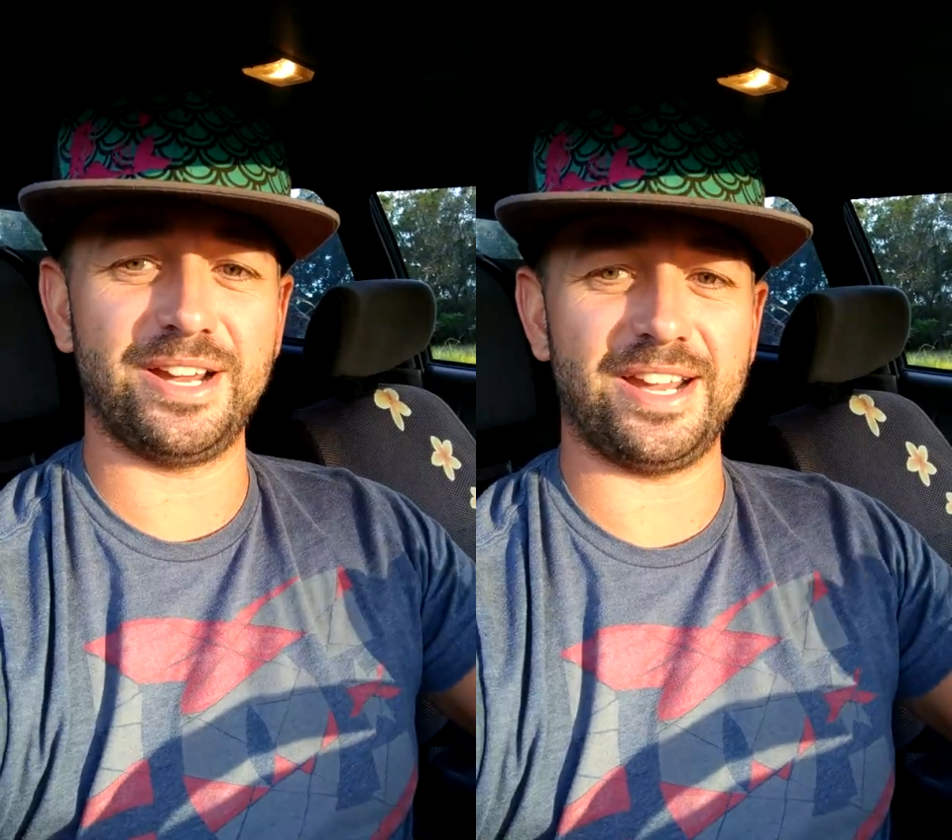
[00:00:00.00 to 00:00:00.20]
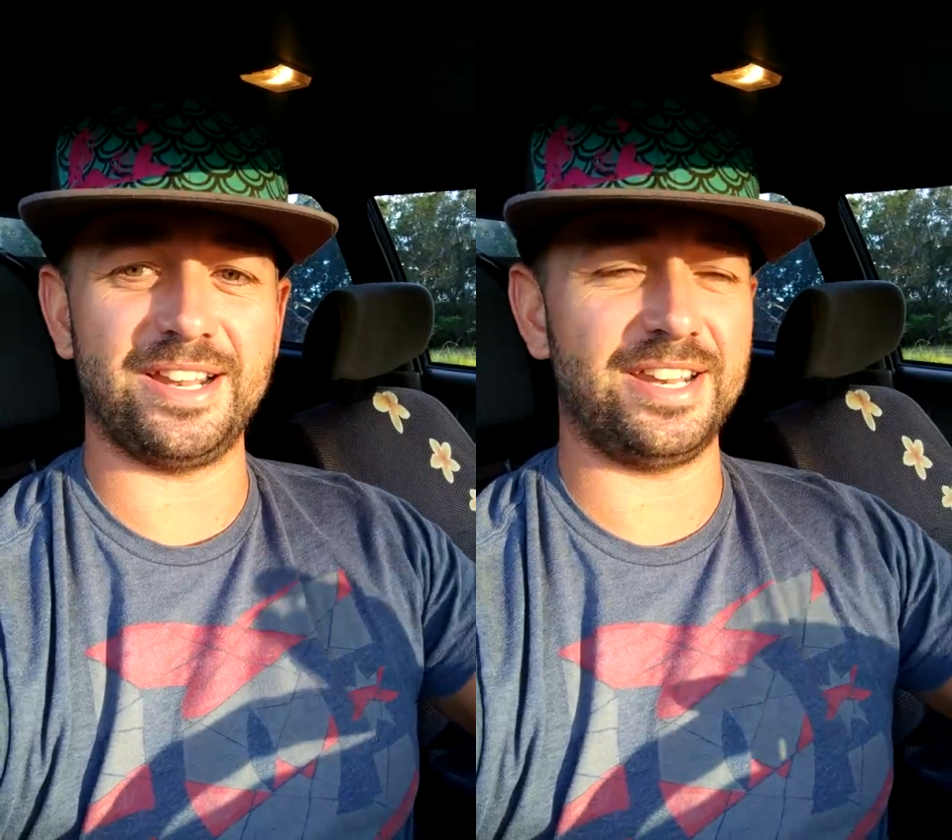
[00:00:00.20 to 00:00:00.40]

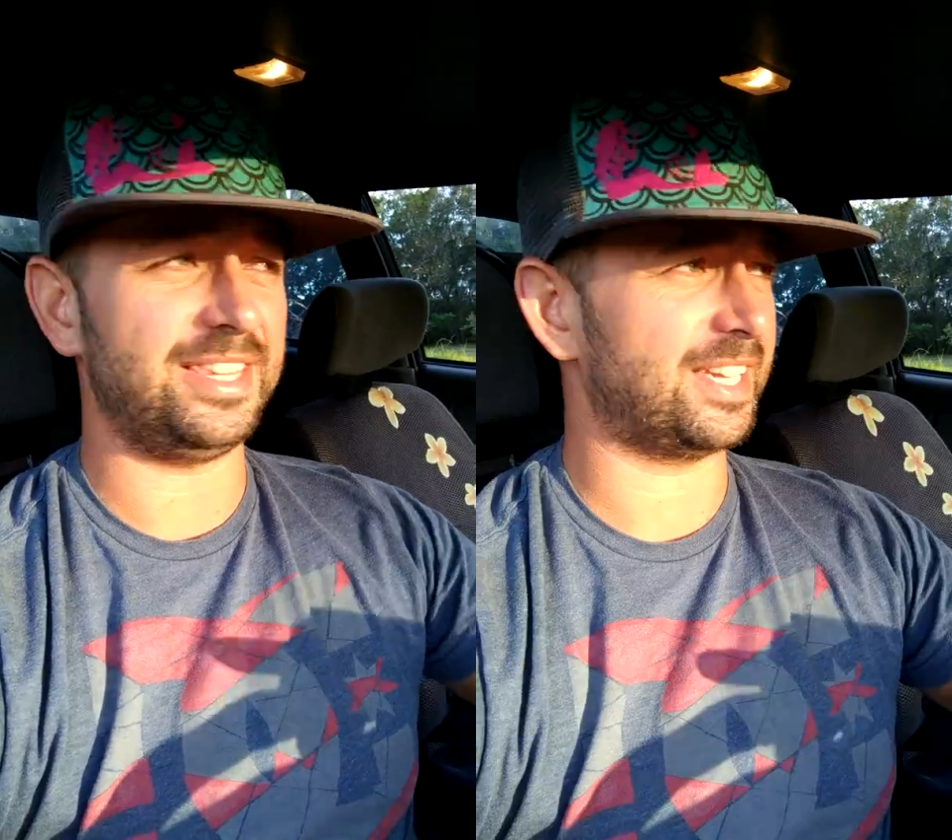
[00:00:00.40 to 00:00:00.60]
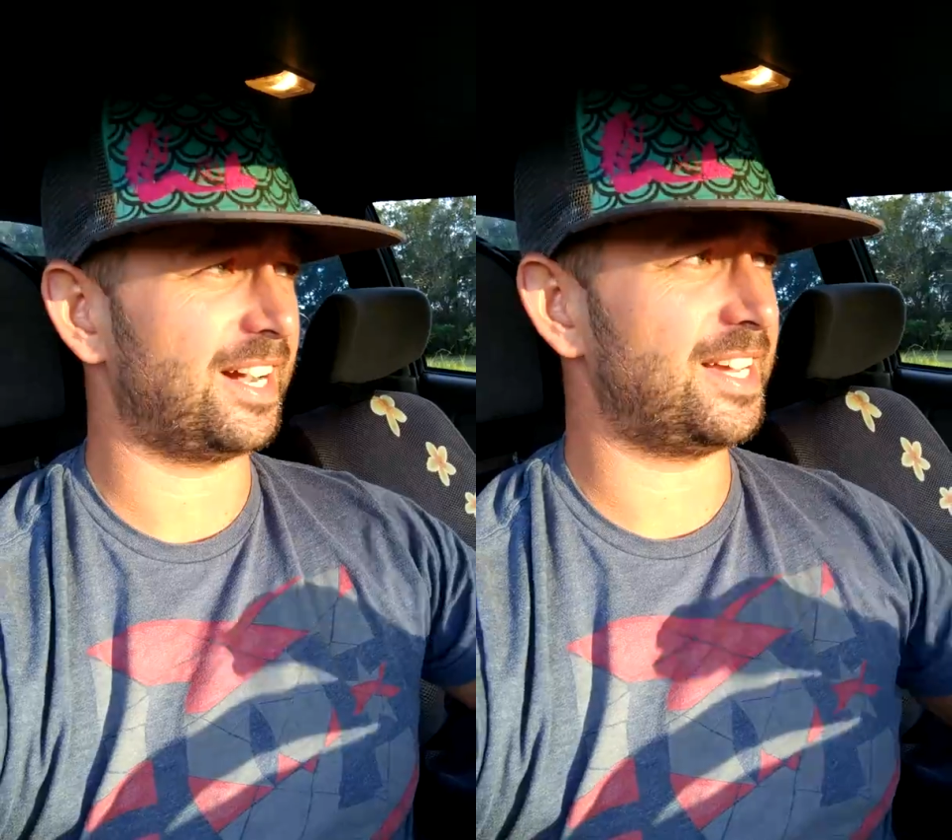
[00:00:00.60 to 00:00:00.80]
and I need
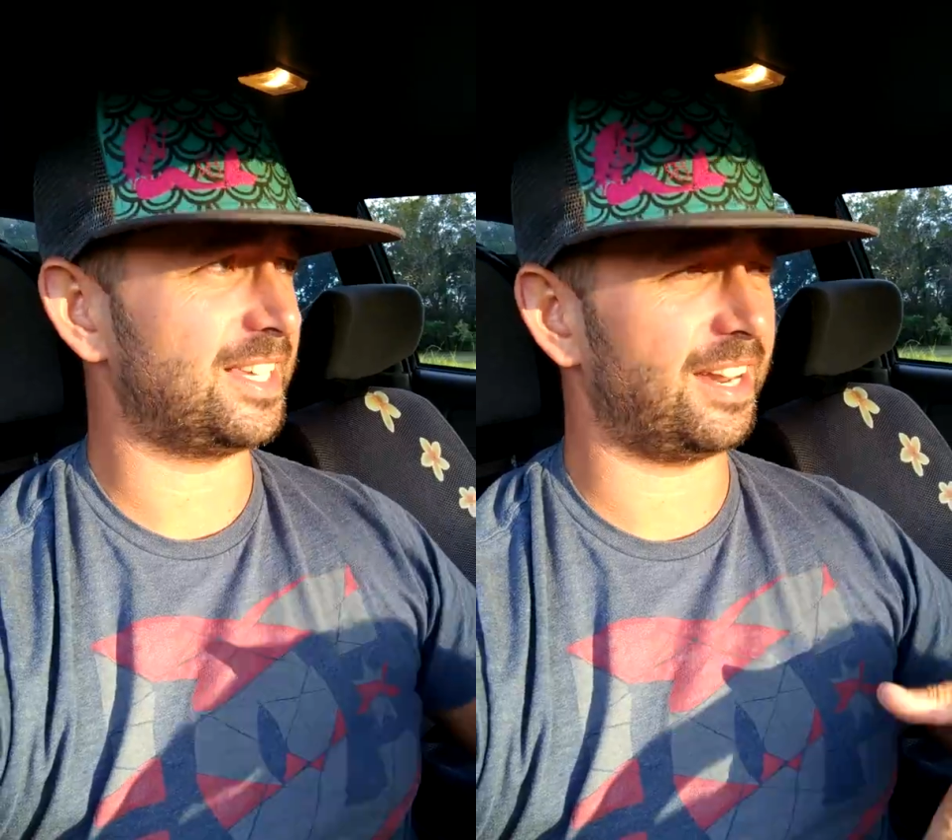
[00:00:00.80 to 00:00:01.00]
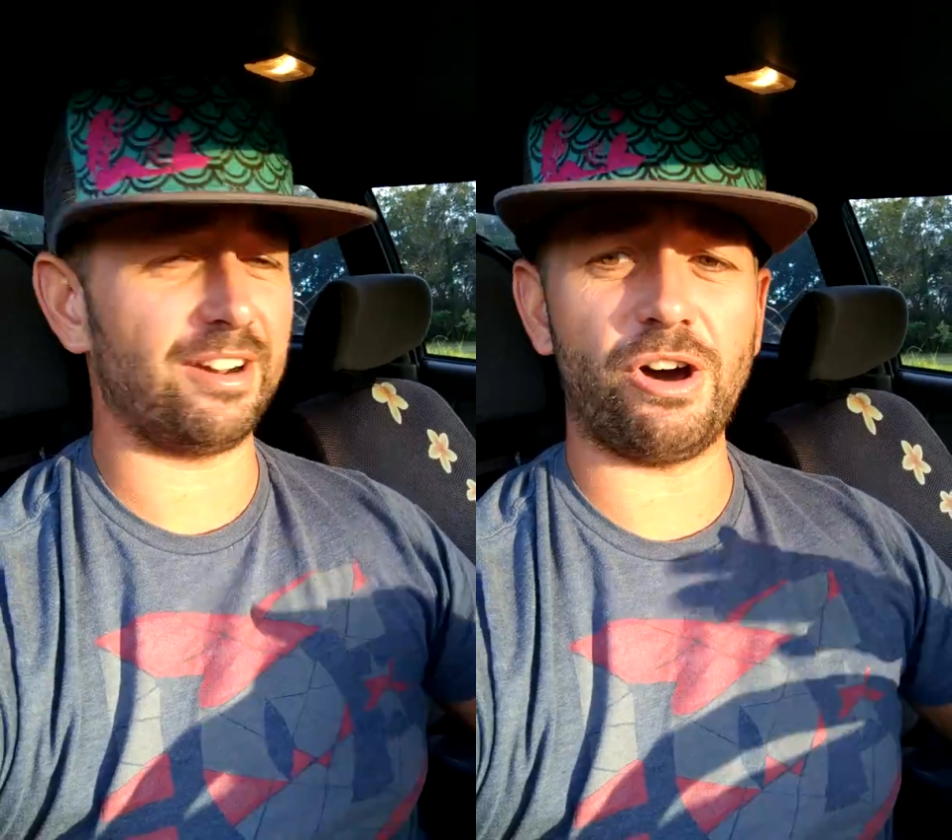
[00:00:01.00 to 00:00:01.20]
the guy to
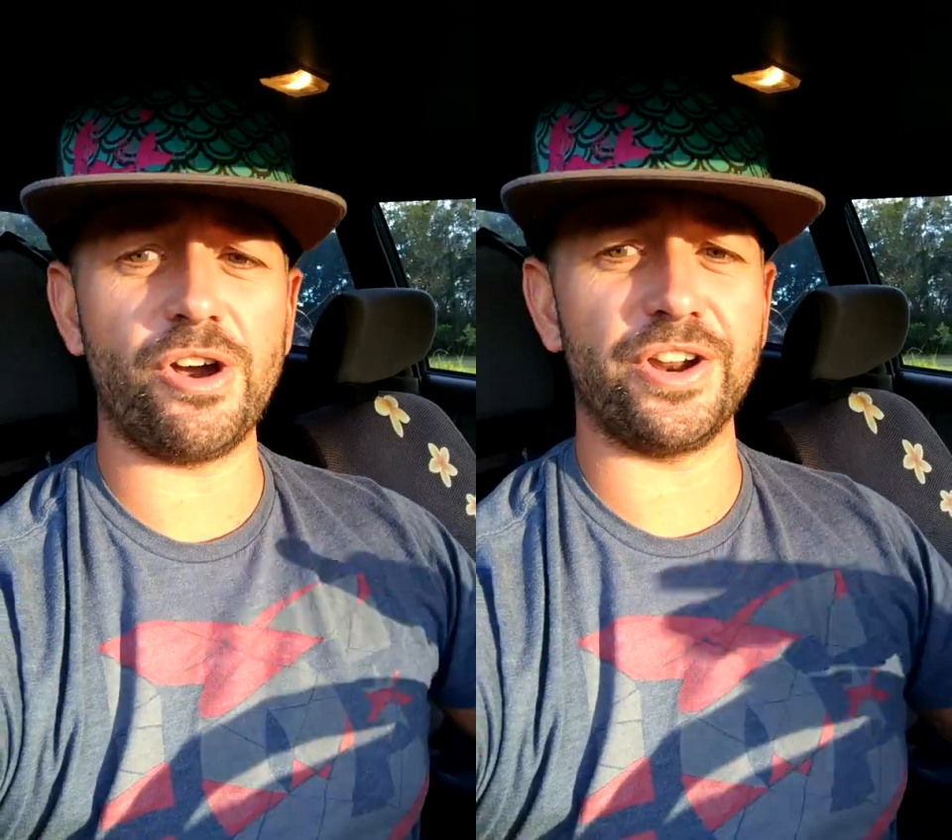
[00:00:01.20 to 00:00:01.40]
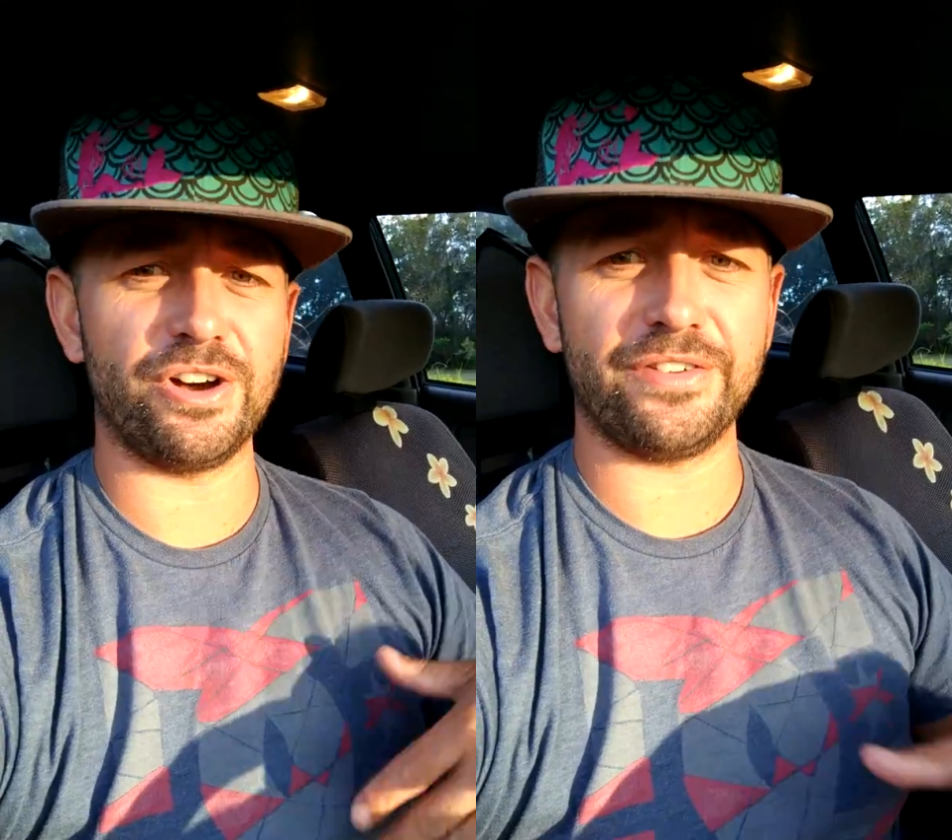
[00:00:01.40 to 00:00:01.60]
get it
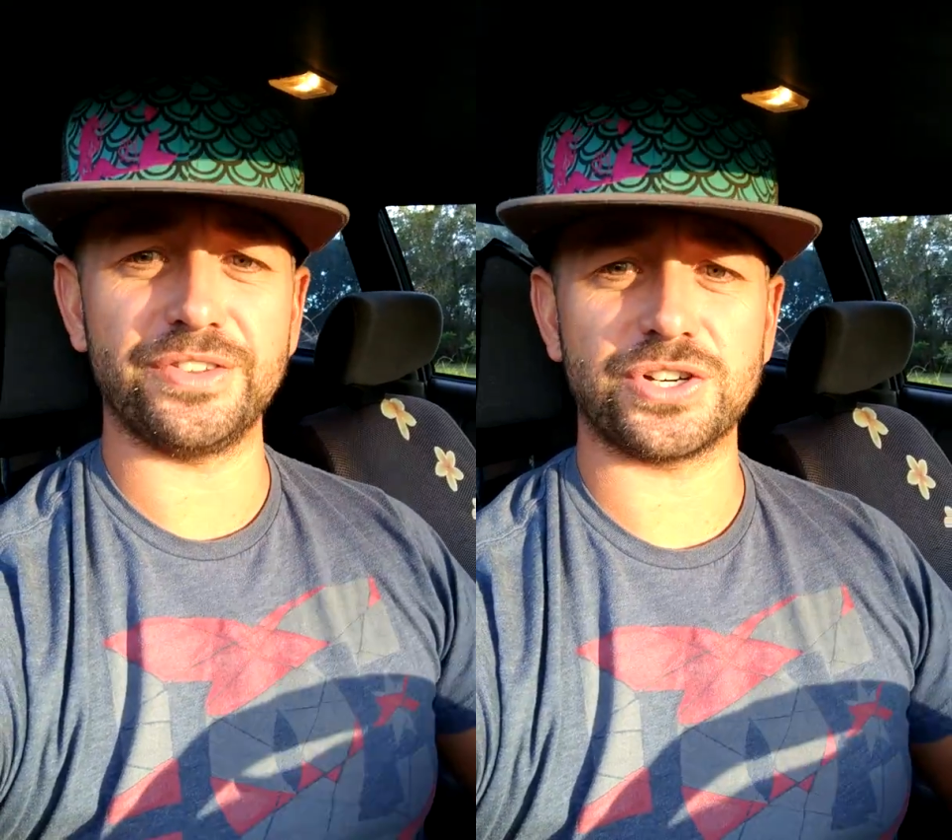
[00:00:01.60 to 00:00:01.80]
on and off